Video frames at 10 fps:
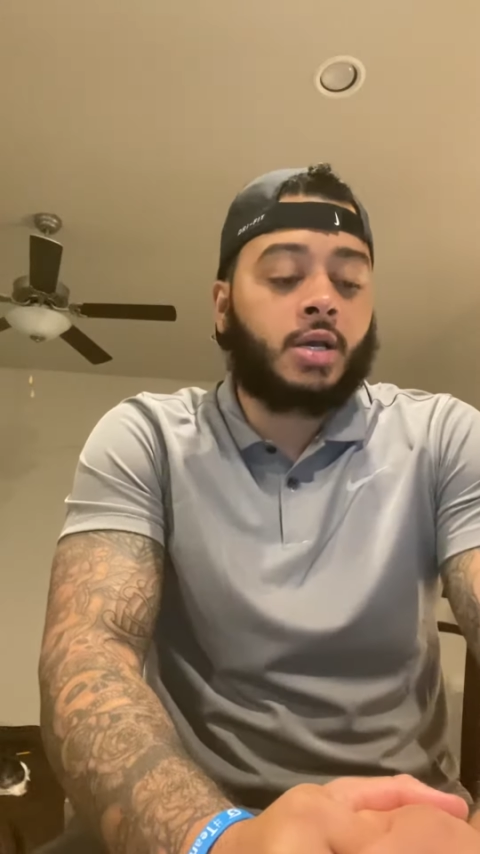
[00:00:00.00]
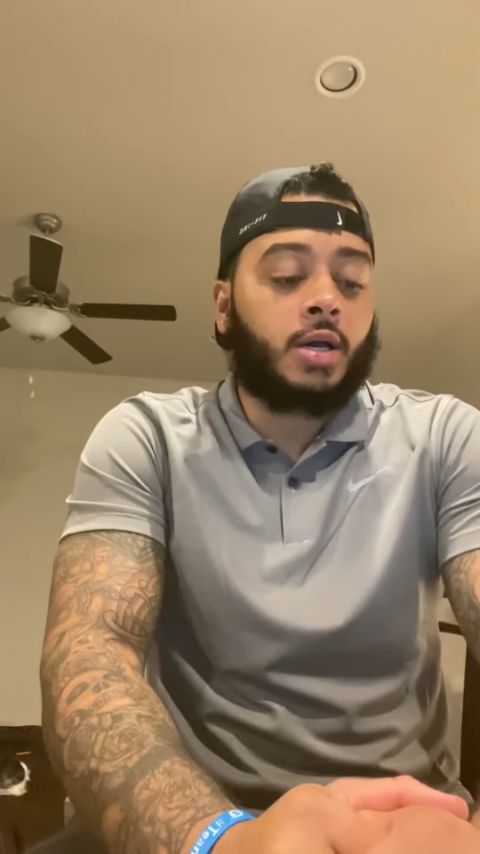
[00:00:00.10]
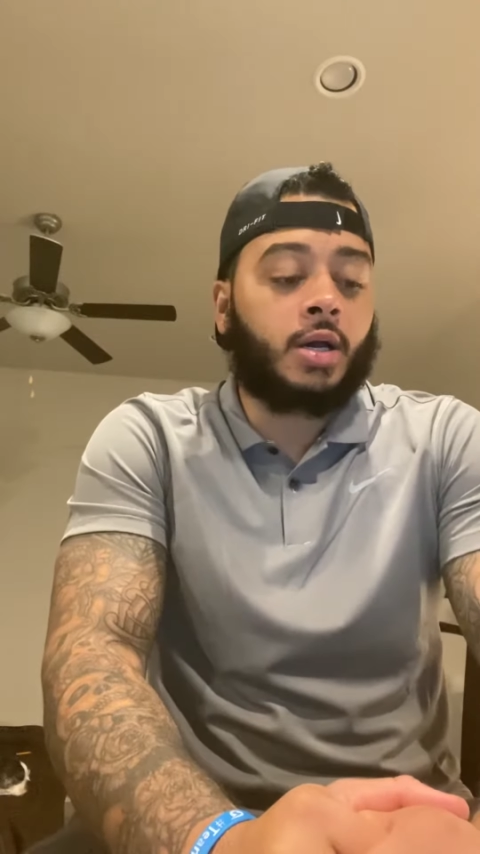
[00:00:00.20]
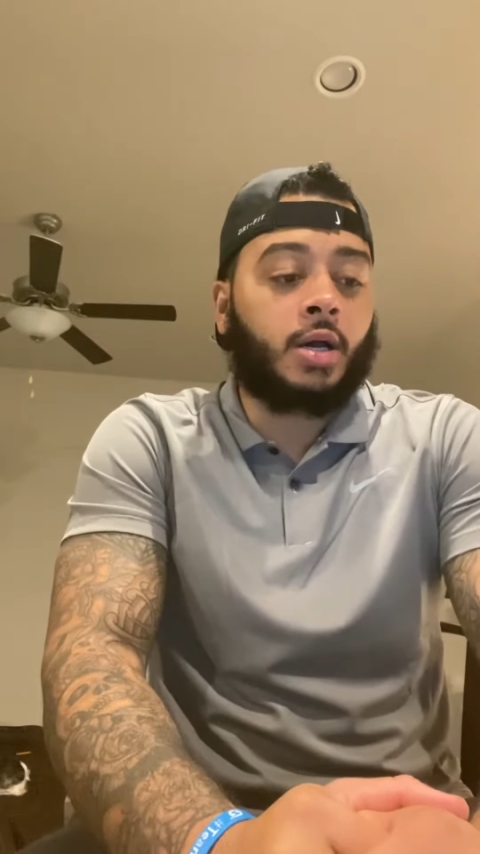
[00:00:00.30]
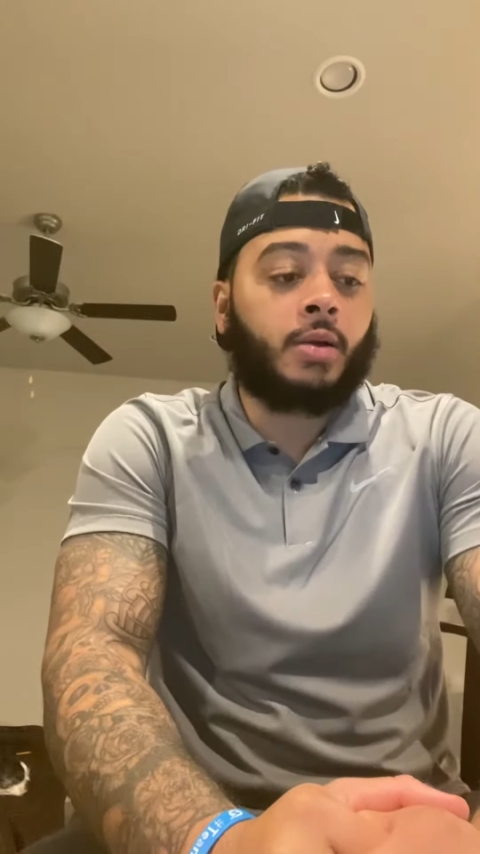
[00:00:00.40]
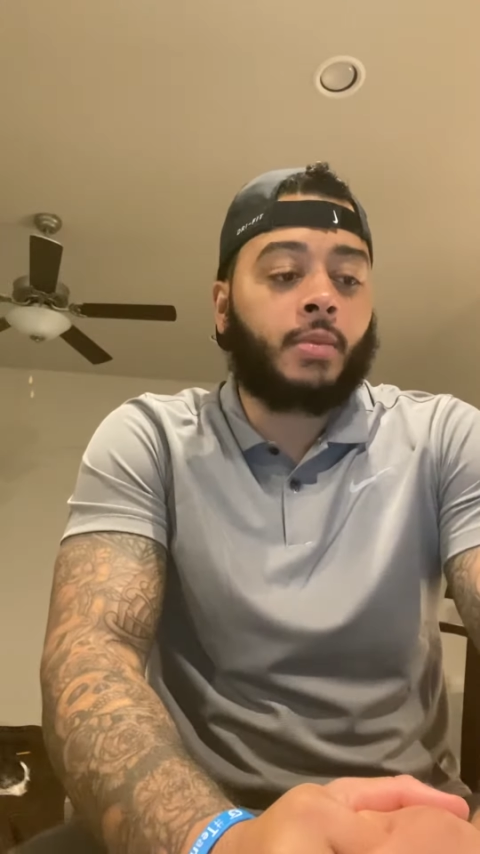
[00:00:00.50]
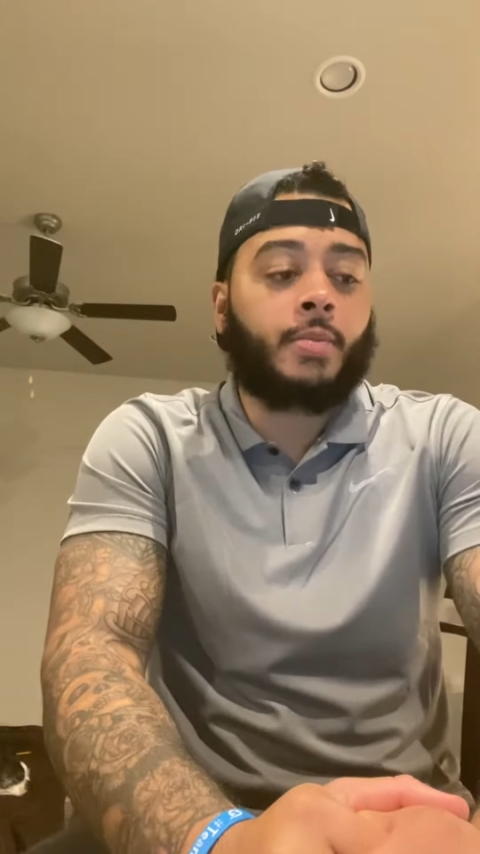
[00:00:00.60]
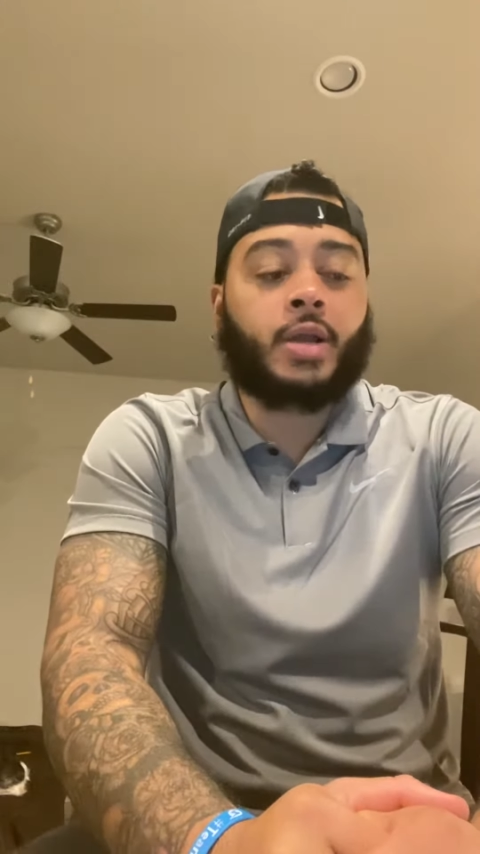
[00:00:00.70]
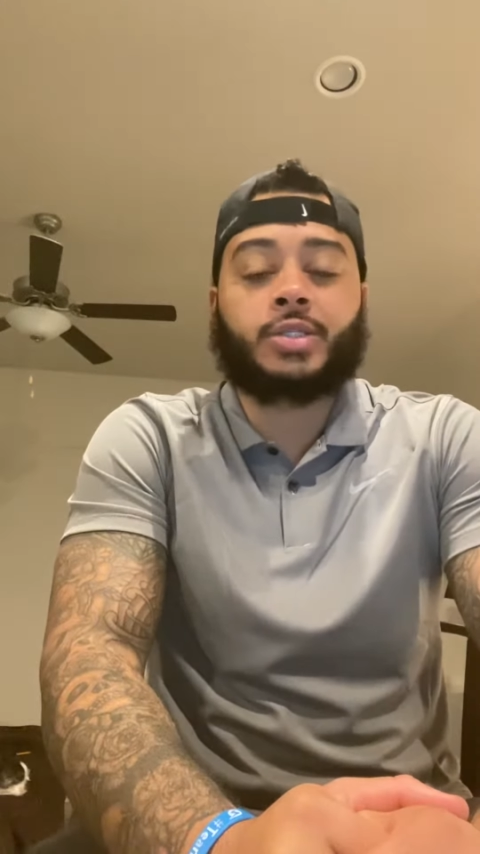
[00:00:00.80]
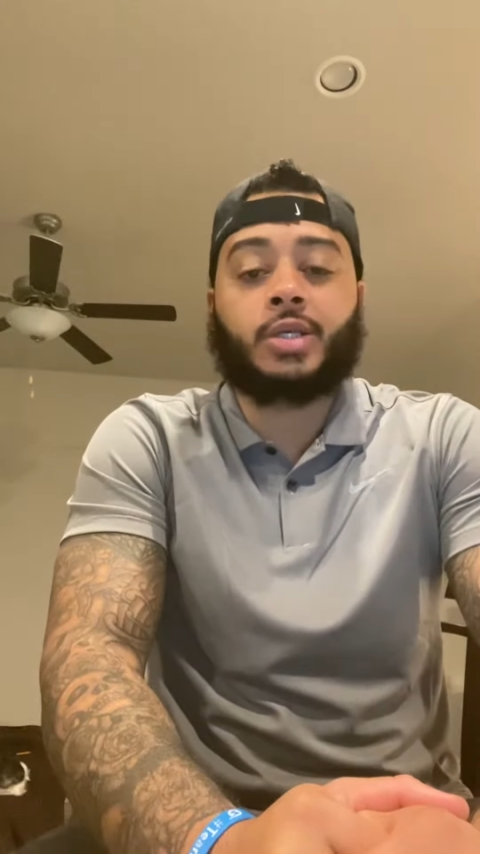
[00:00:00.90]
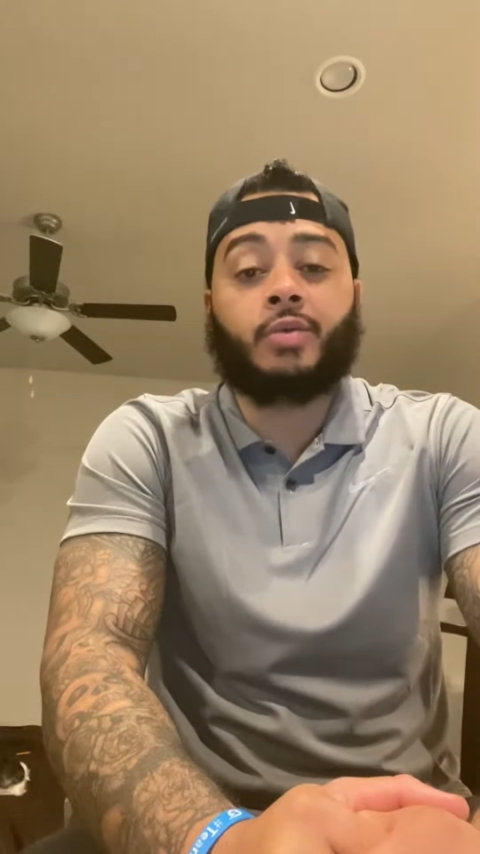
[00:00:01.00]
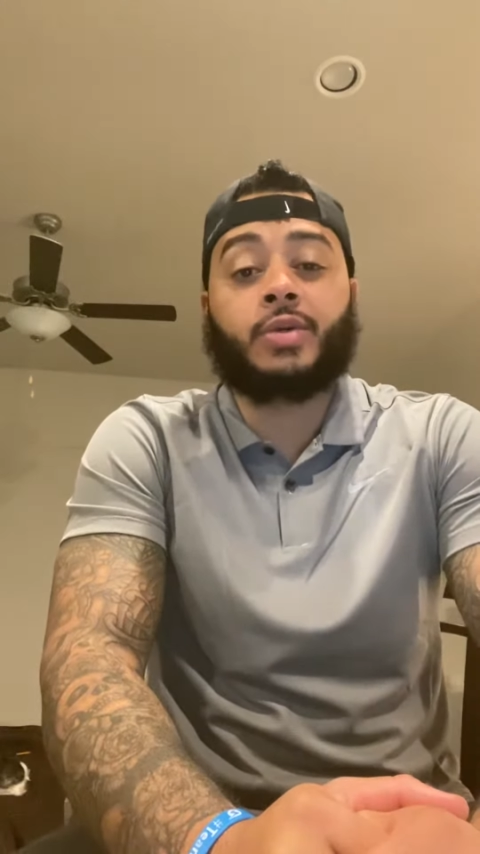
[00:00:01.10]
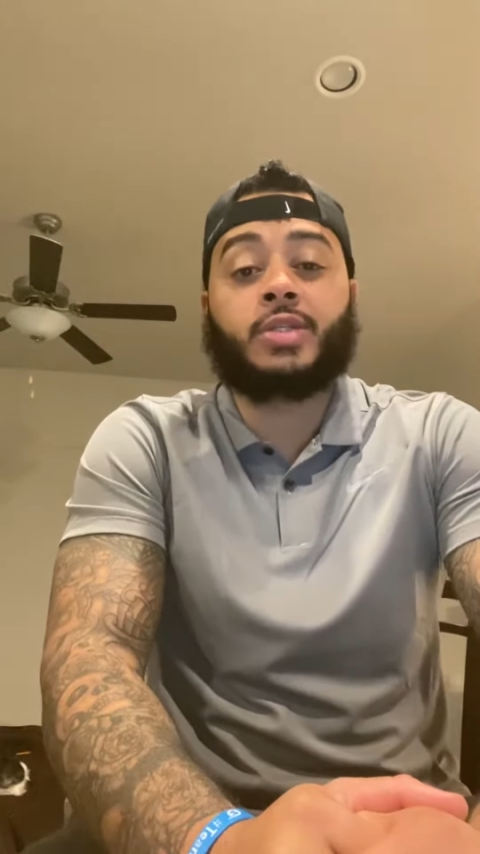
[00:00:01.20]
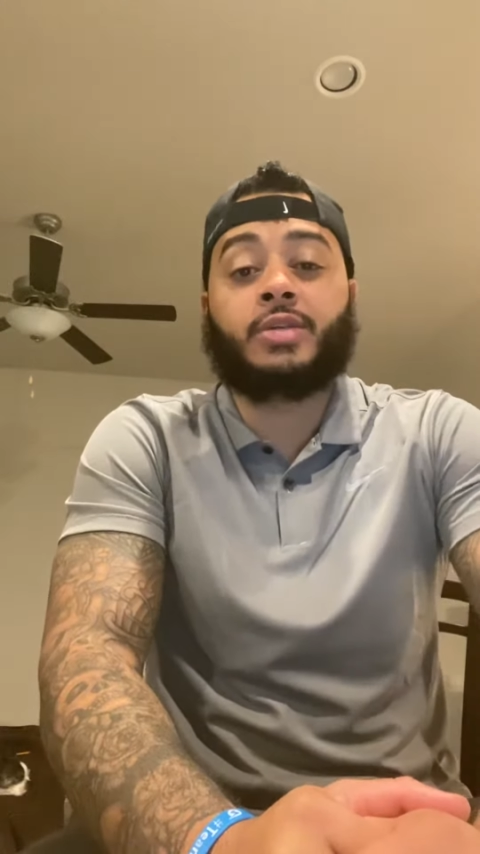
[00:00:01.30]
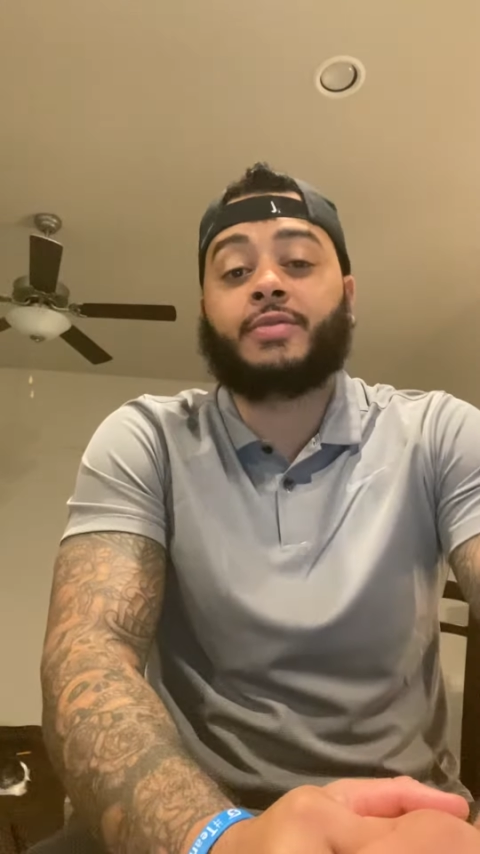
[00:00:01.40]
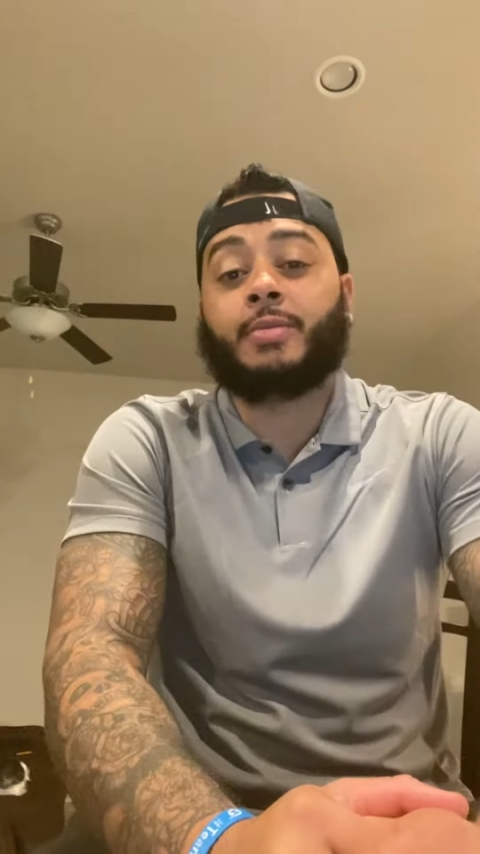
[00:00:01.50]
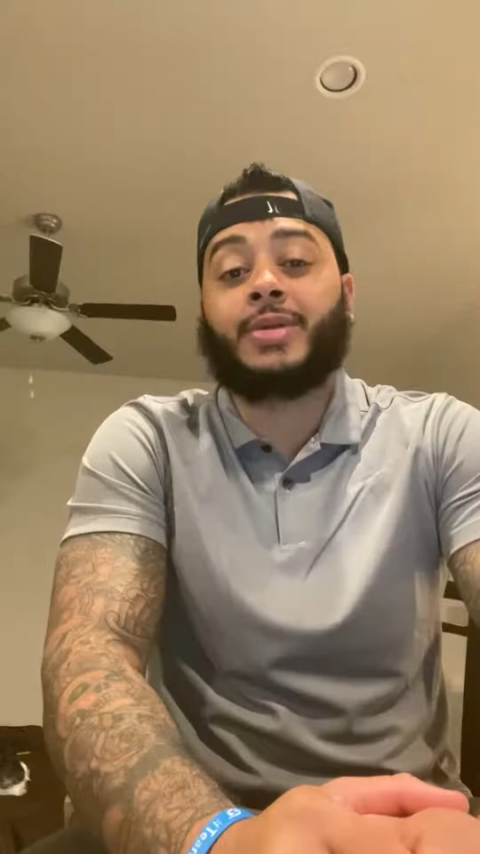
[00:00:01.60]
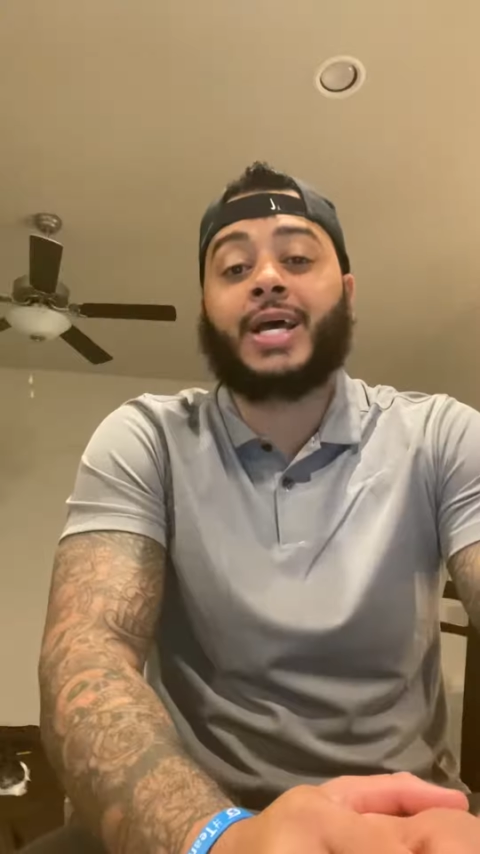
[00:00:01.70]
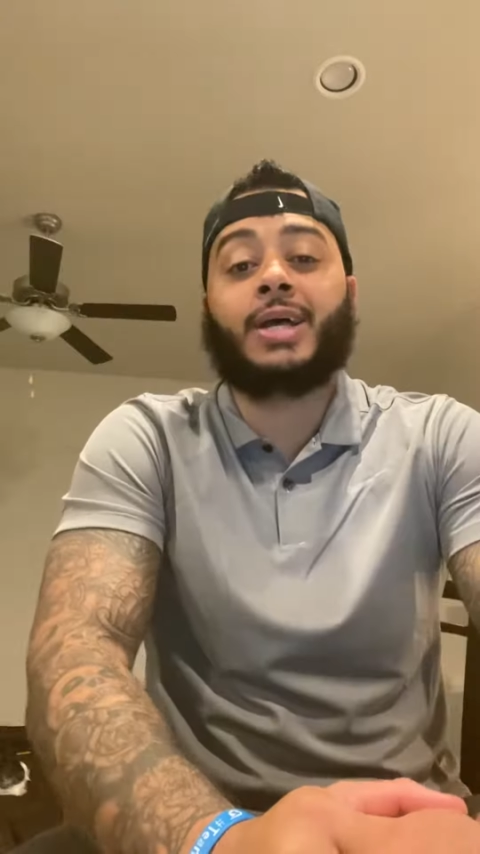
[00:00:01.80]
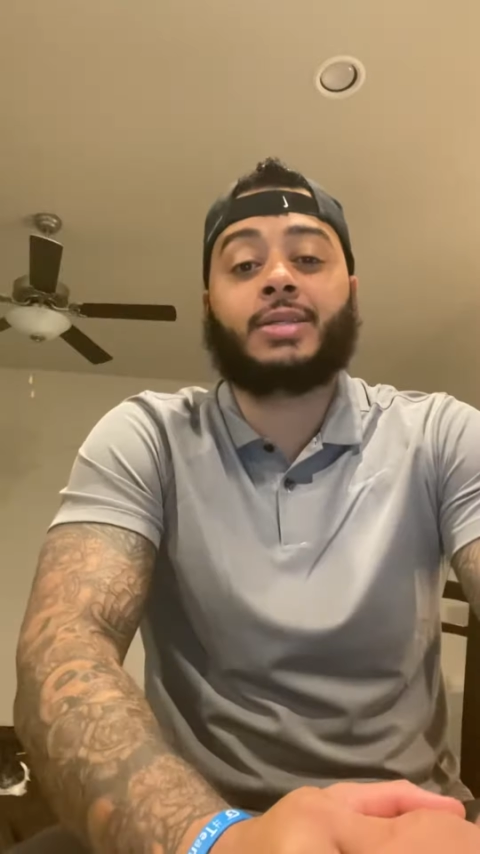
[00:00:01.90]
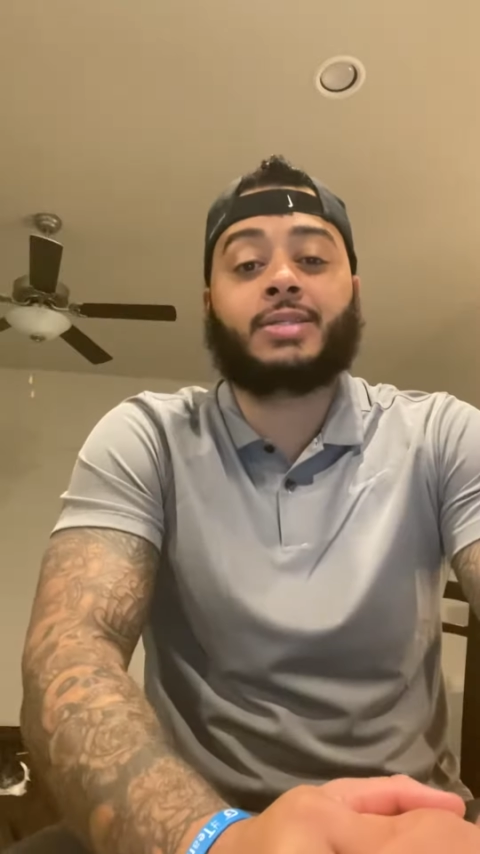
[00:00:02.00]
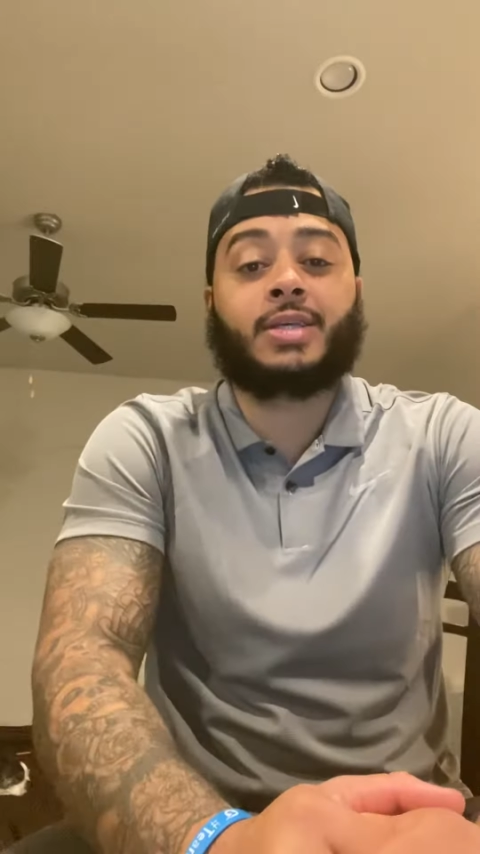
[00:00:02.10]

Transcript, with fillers: Um, I'm actually originally from Dallas,